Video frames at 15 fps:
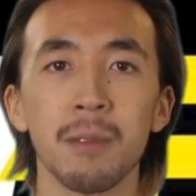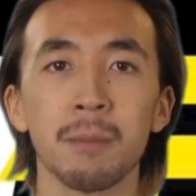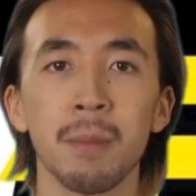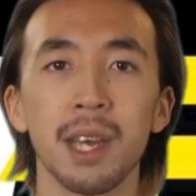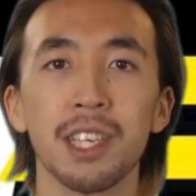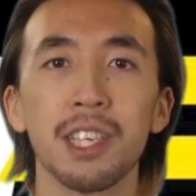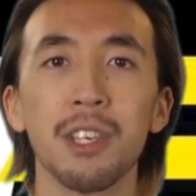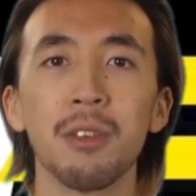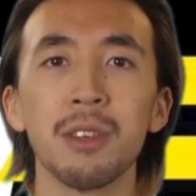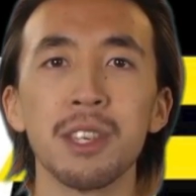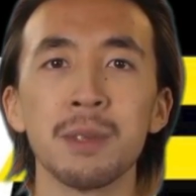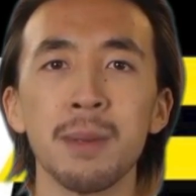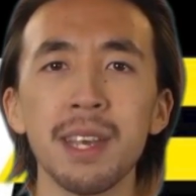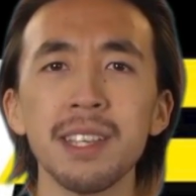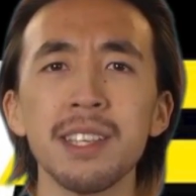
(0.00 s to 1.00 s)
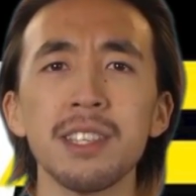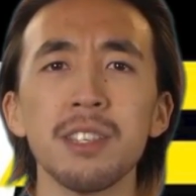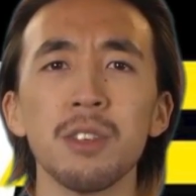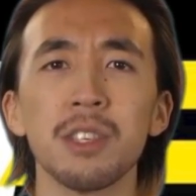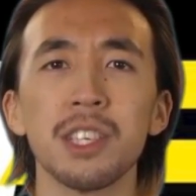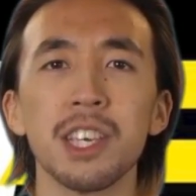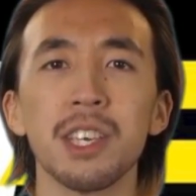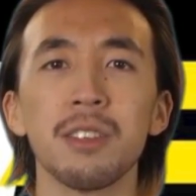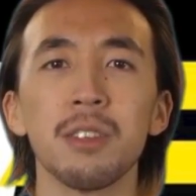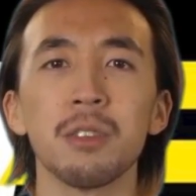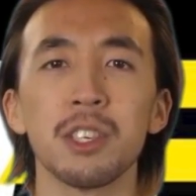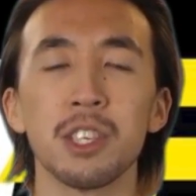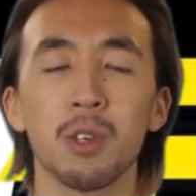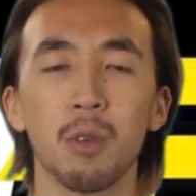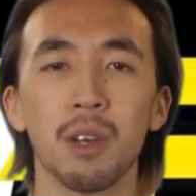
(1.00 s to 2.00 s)
Budget your expenses to achieve your
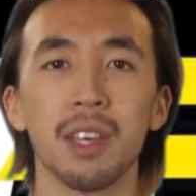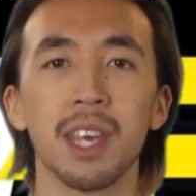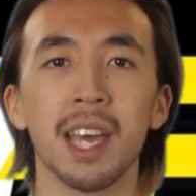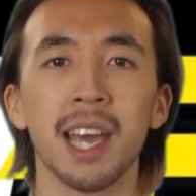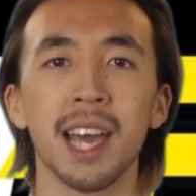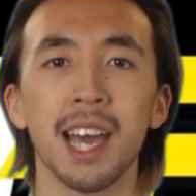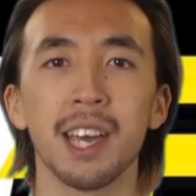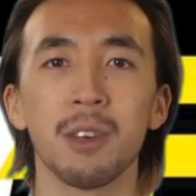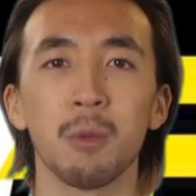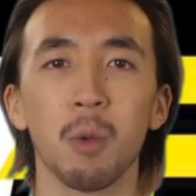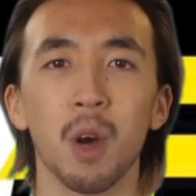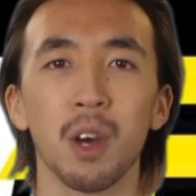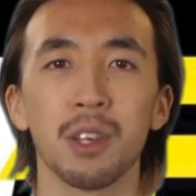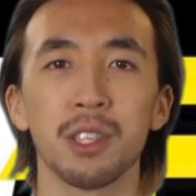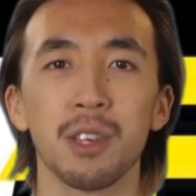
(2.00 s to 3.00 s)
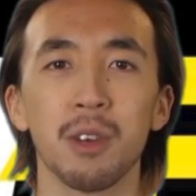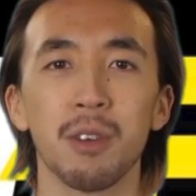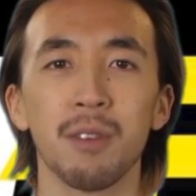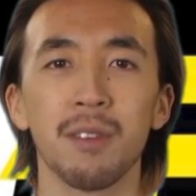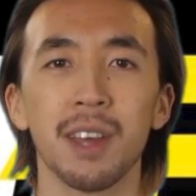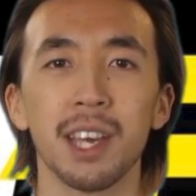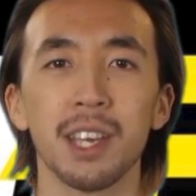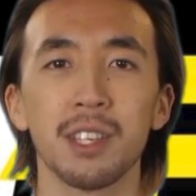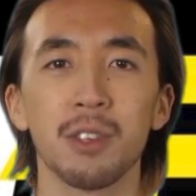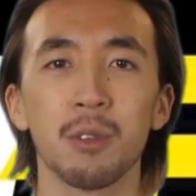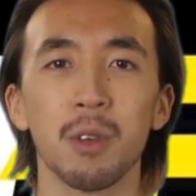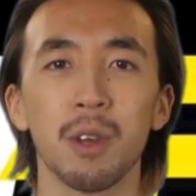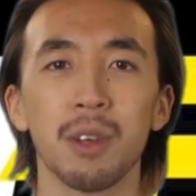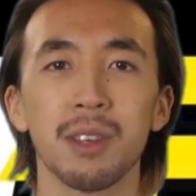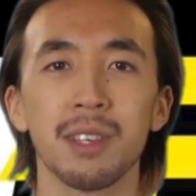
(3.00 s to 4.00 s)
short and long-term financial
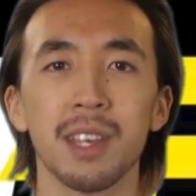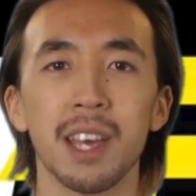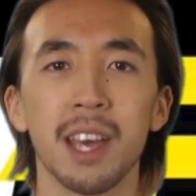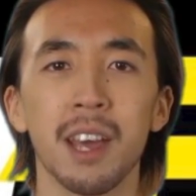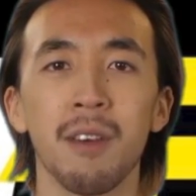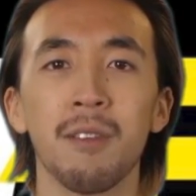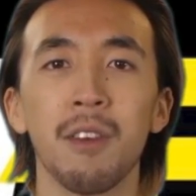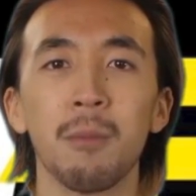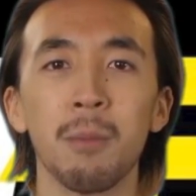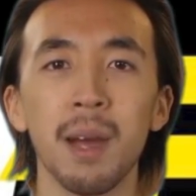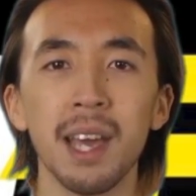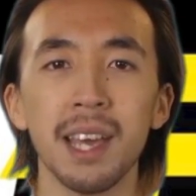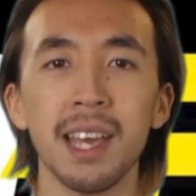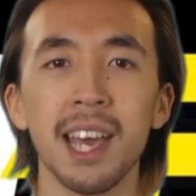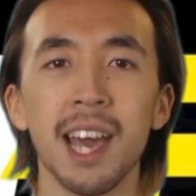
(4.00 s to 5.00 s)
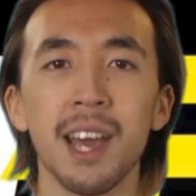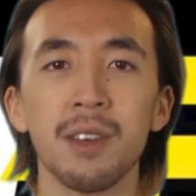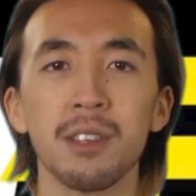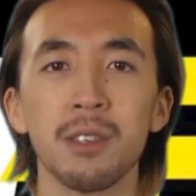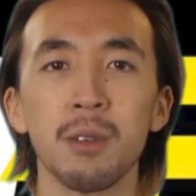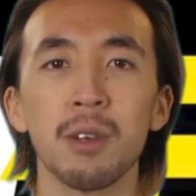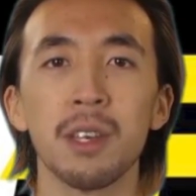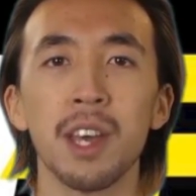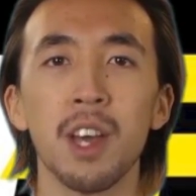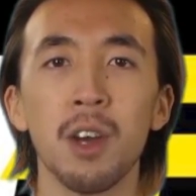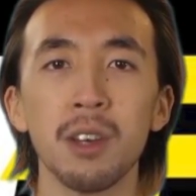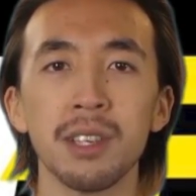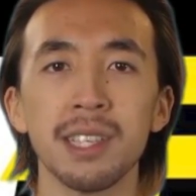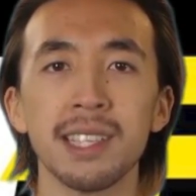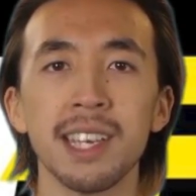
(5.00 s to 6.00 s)
goals, from buying a house or
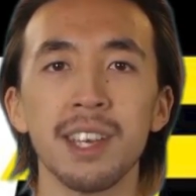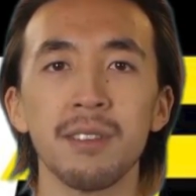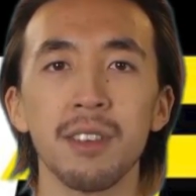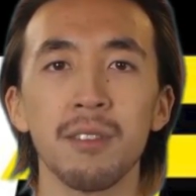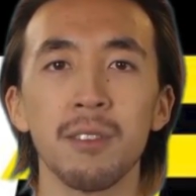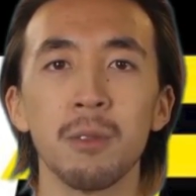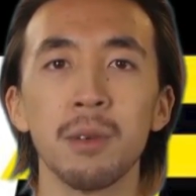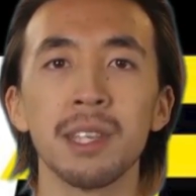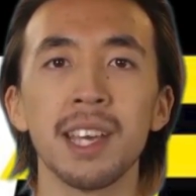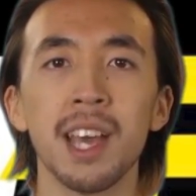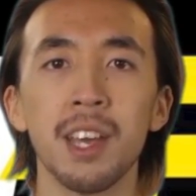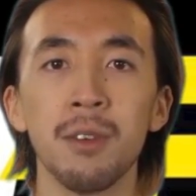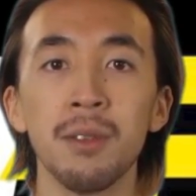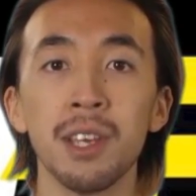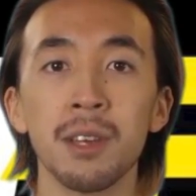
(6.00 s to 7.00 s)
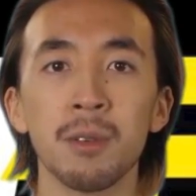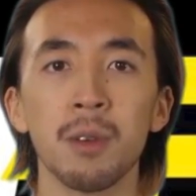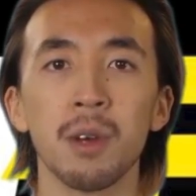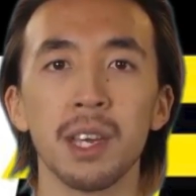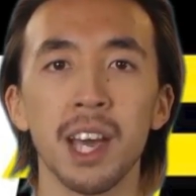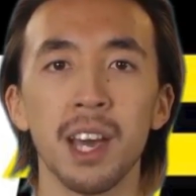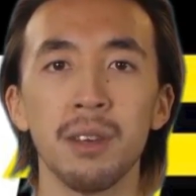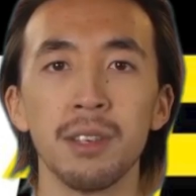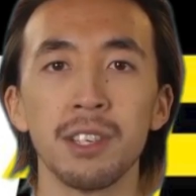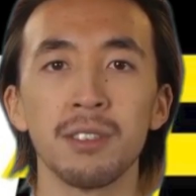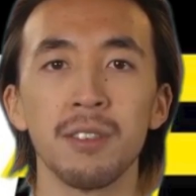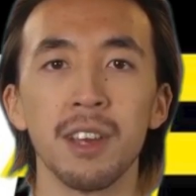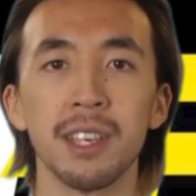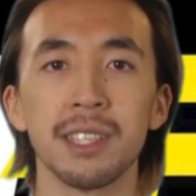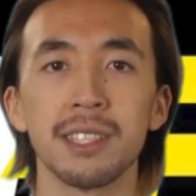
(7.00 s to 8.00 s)
car to saving for retirement or college
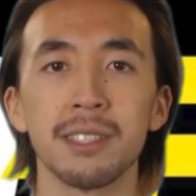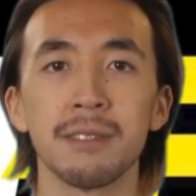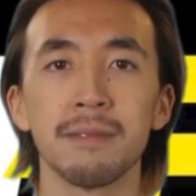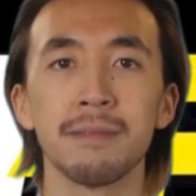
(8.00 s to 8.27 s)
funds.